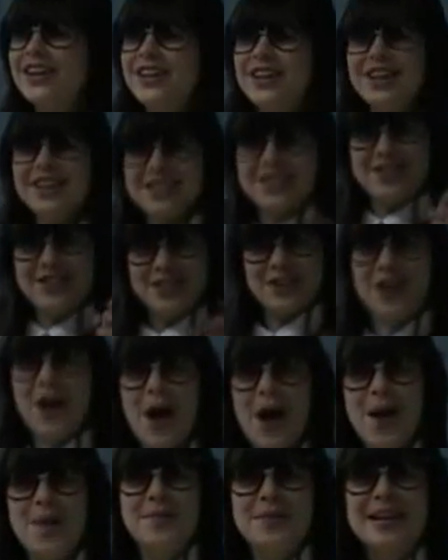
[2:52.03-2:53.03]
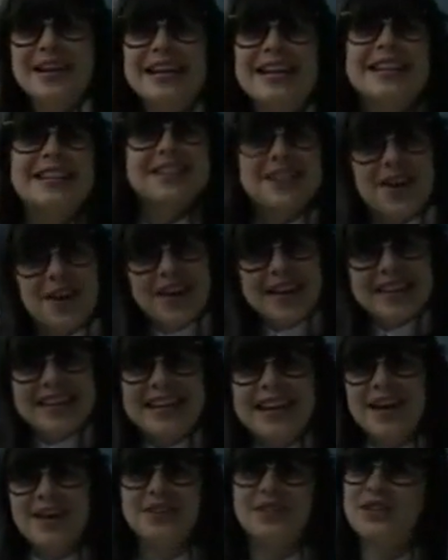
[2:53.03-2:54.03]
Good job! Is there
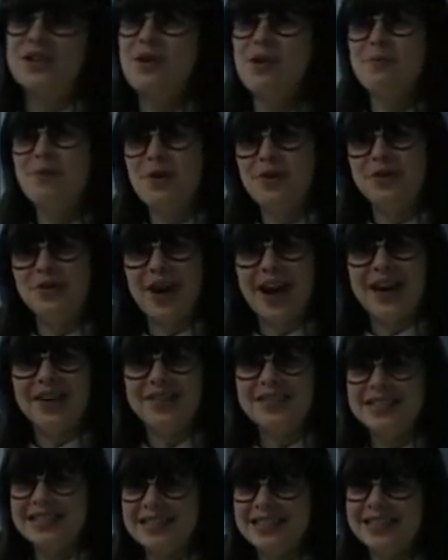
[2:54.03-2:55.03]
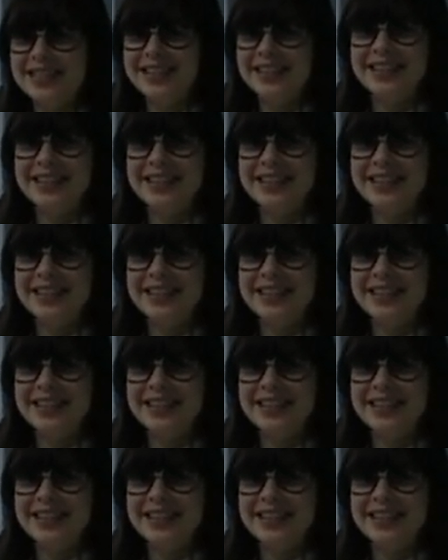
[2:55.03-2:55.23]
anything else you know about graphs?